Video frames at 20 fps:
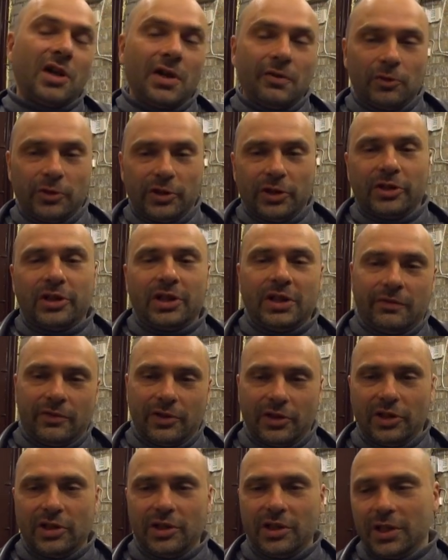I would agree
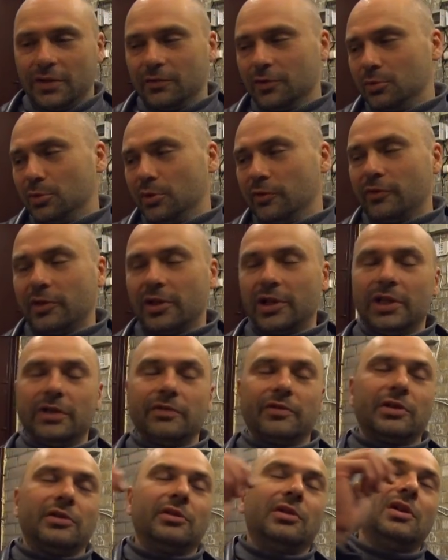the gearing would be
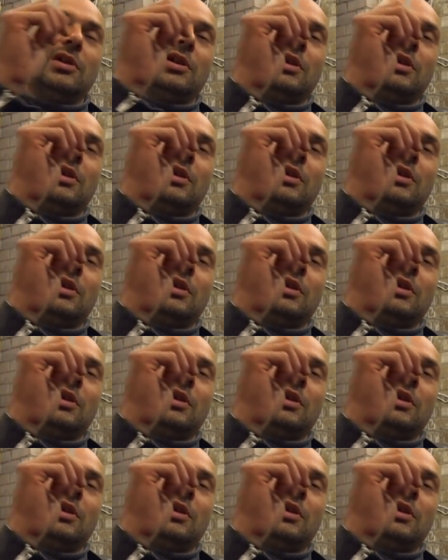fine then.